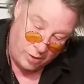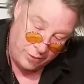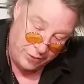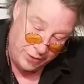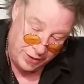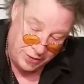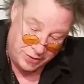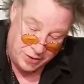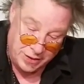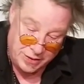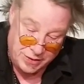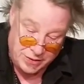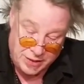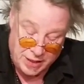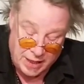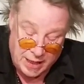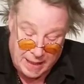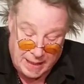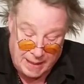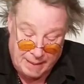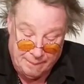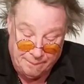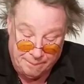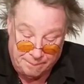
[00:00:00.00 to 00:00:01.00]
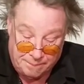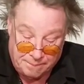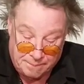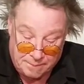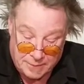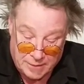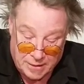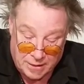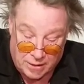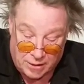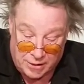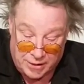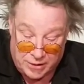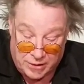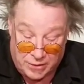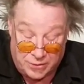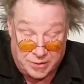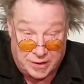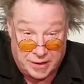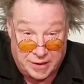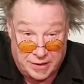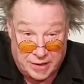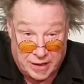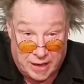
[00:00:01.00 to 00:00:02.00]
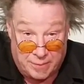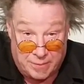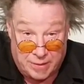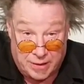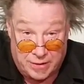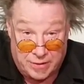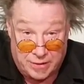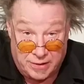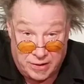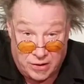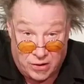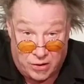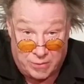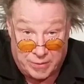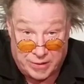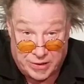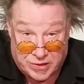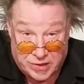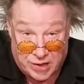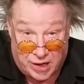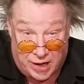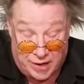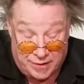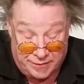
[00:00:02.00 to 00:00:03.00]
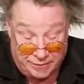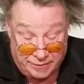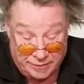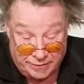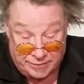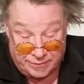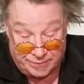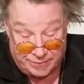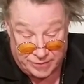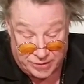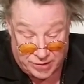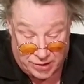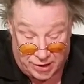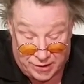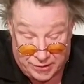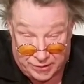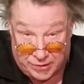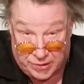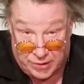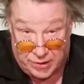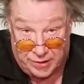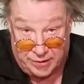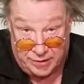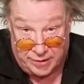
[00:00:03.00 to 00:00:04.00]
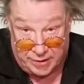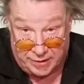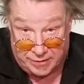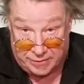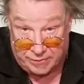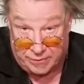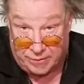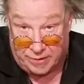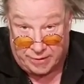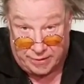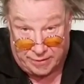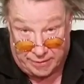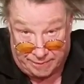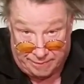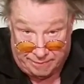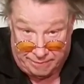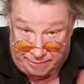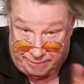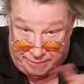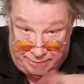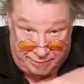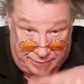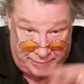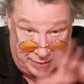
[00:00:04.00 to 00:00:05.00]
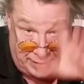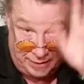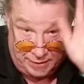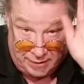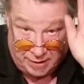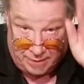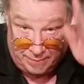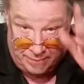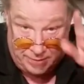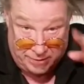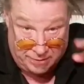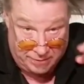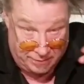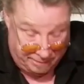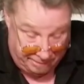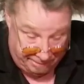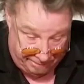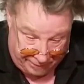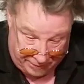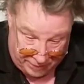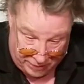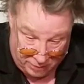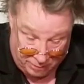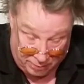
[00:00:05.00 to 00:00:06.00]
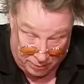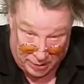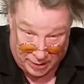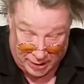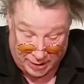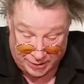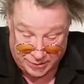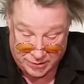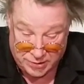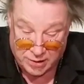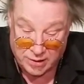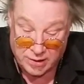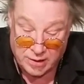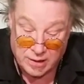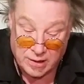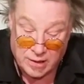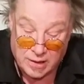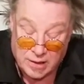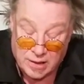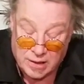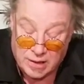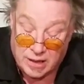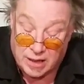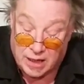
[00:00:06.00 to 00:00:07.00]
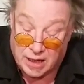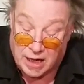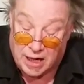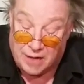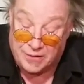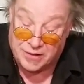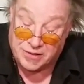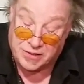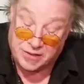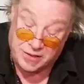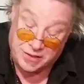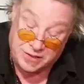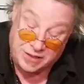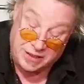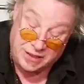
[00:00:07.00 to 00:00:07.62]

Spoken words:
this is there you go, DW. You owe me, John Good. He's one of the DW super guys. This is a